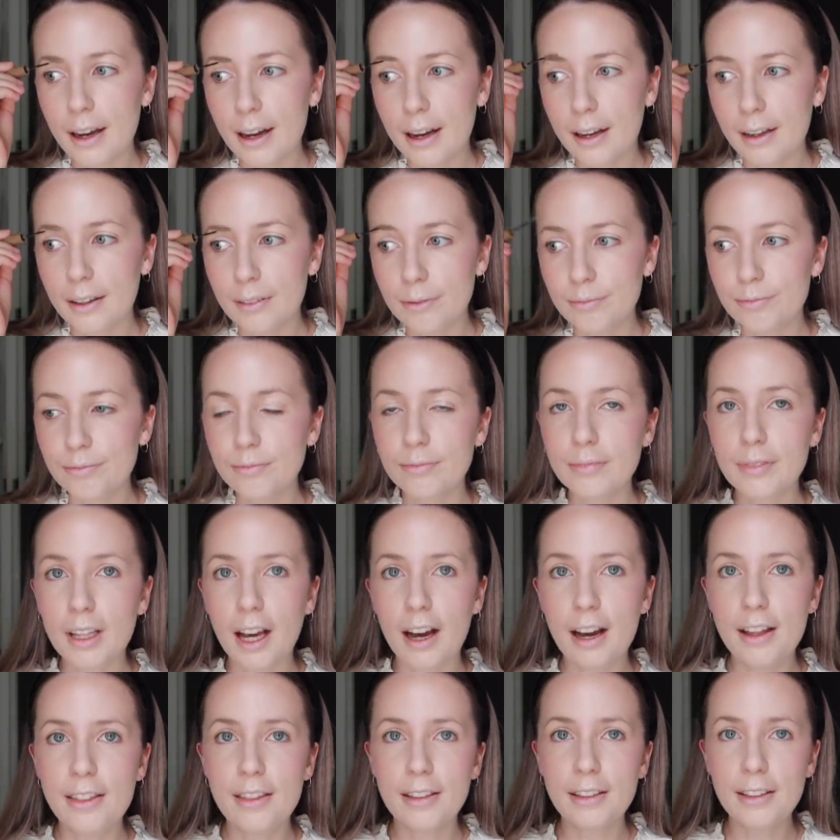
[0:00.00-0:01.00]
Um,
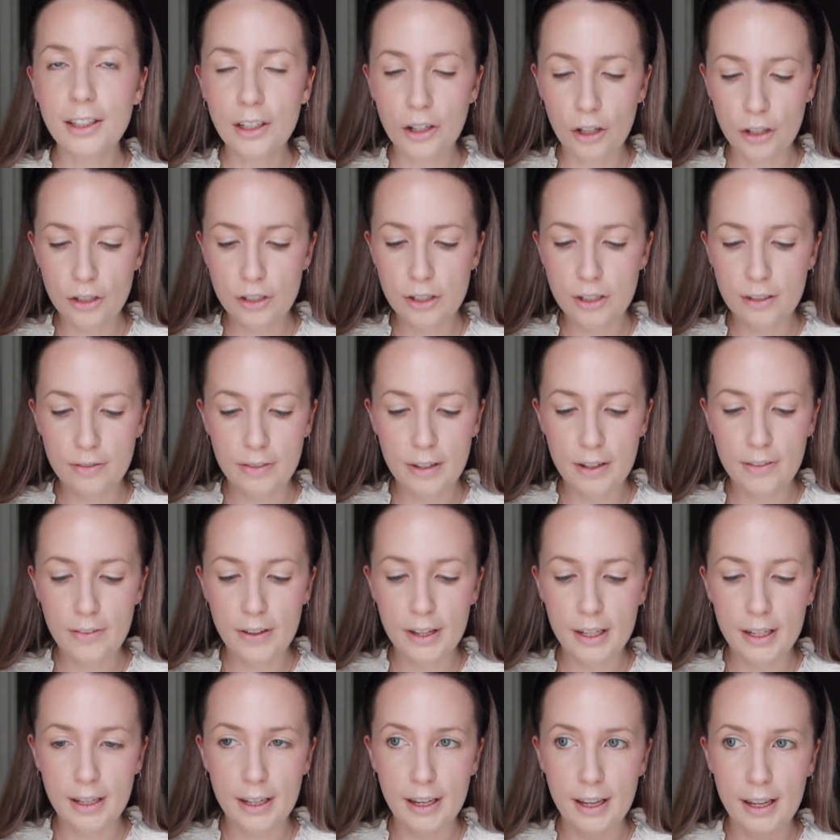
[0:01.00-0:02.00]
I think the cost of
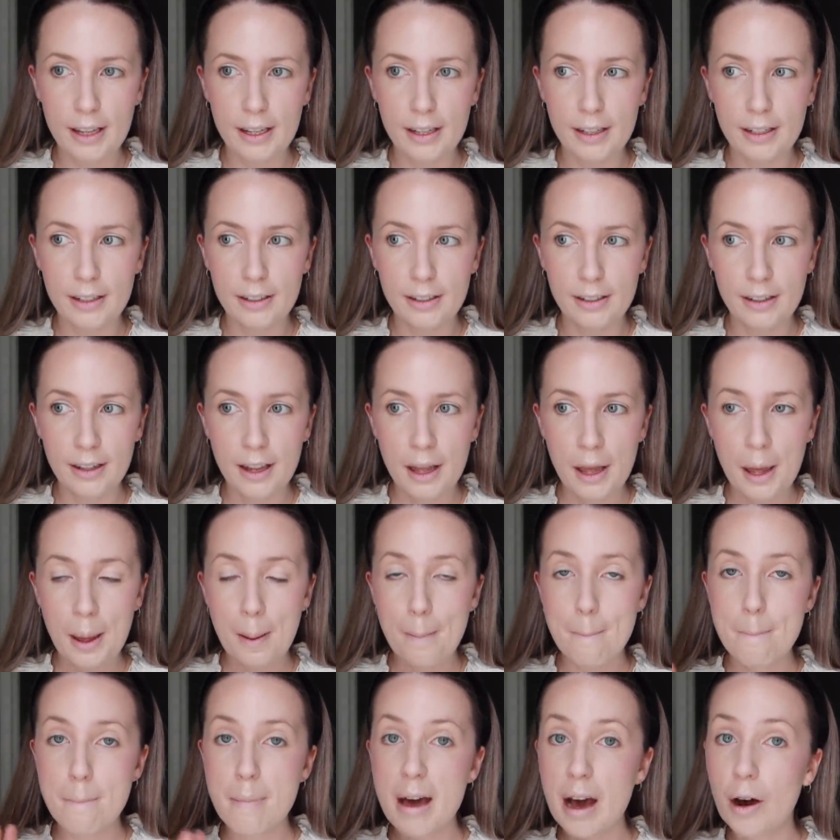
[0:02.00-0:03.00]
living in
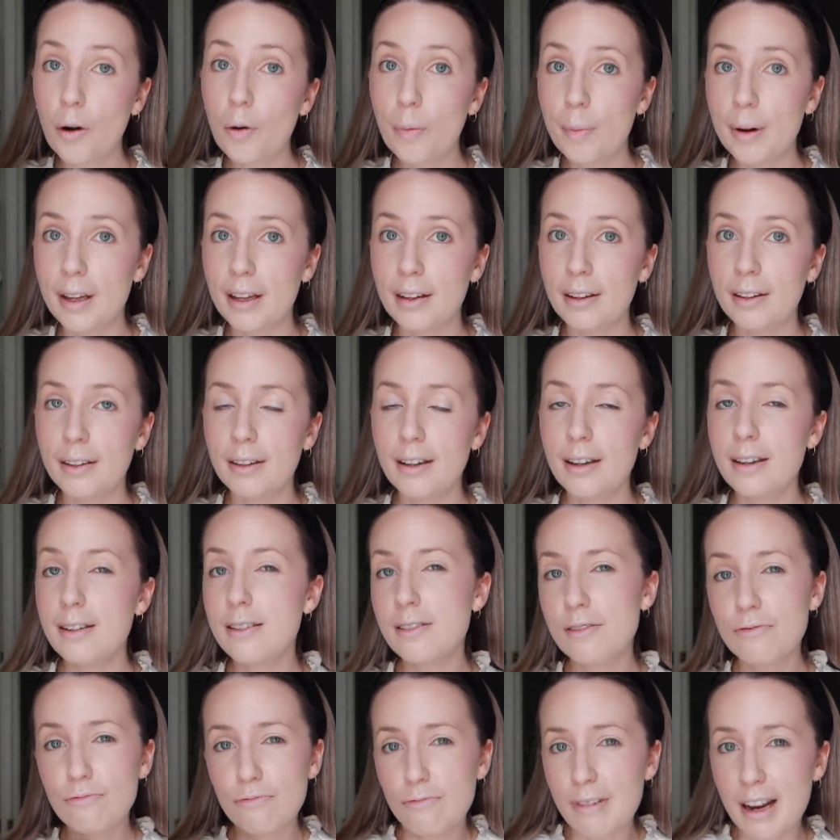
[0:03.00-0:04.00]
Melbourne
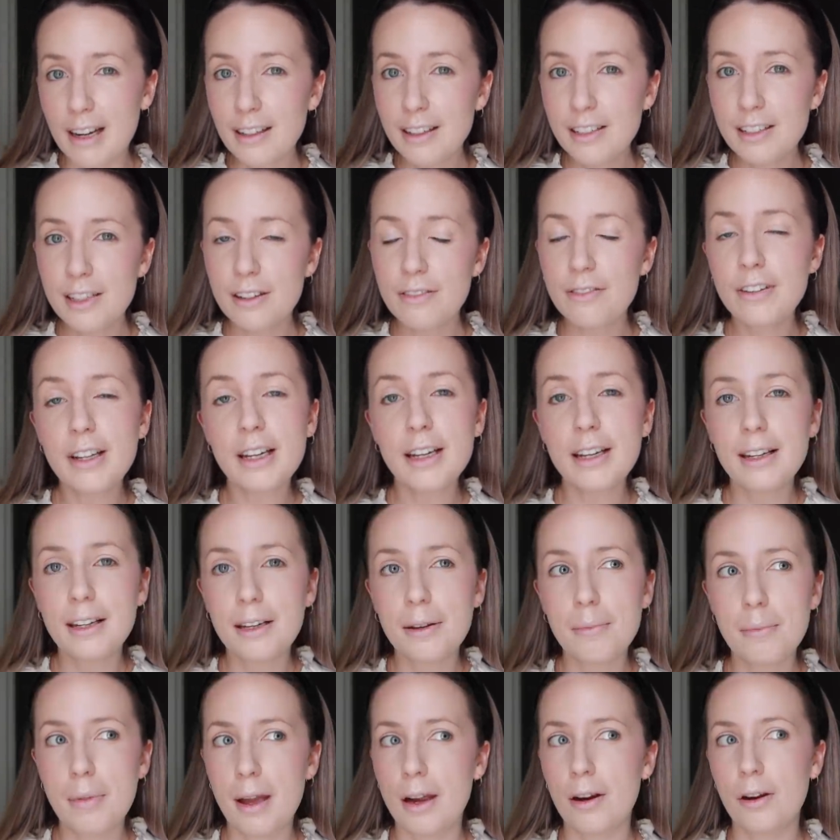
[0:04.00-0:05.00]
is relatively
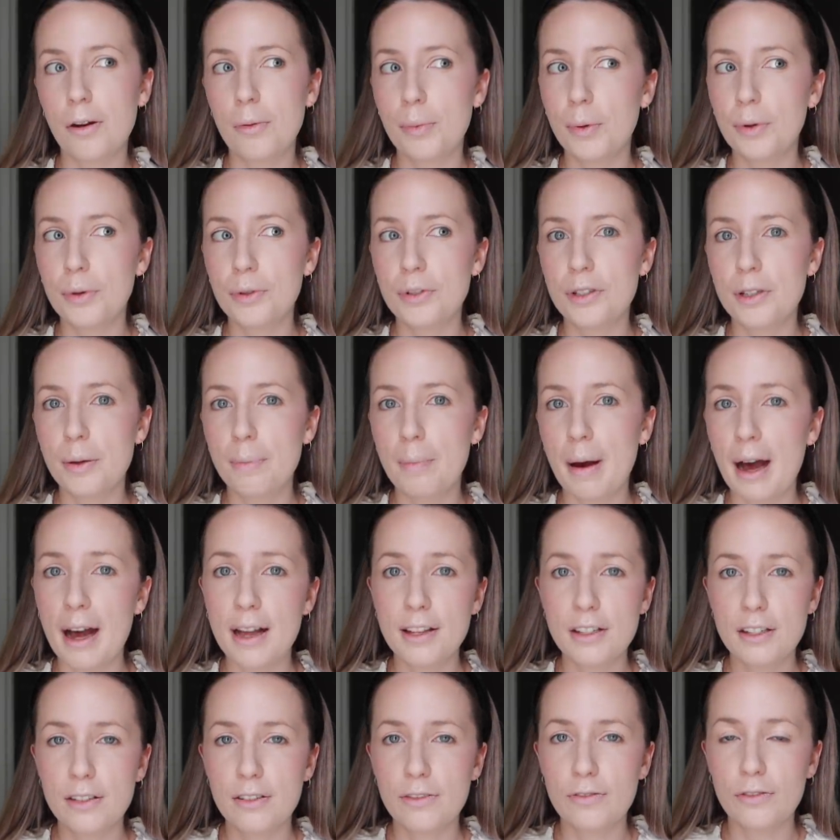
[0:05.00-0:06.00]
comparable to
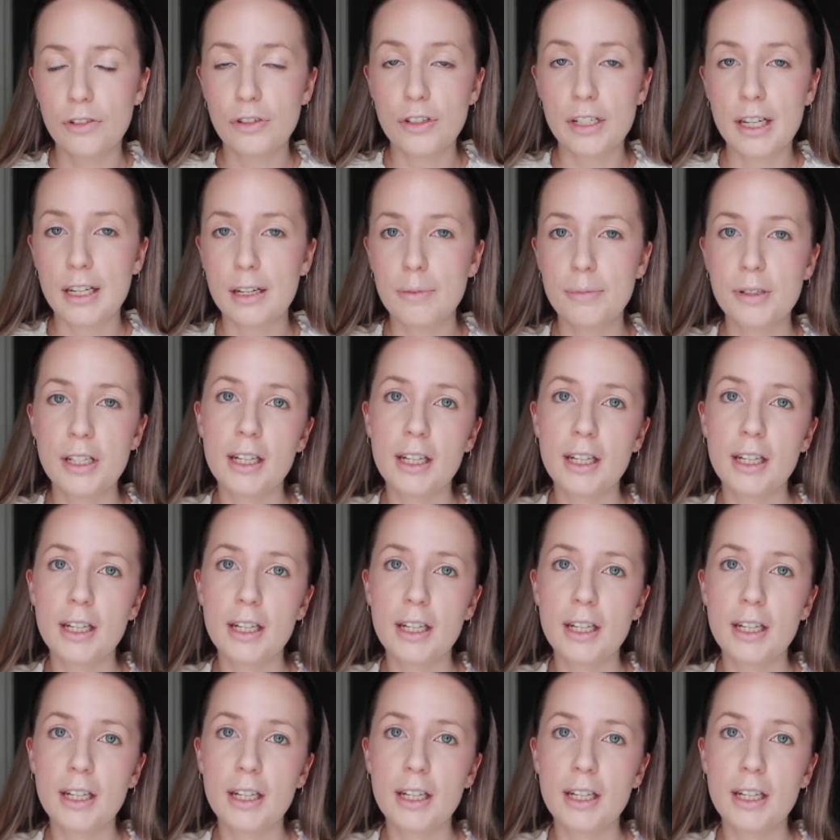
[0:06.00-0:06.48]
parts of New Zealand,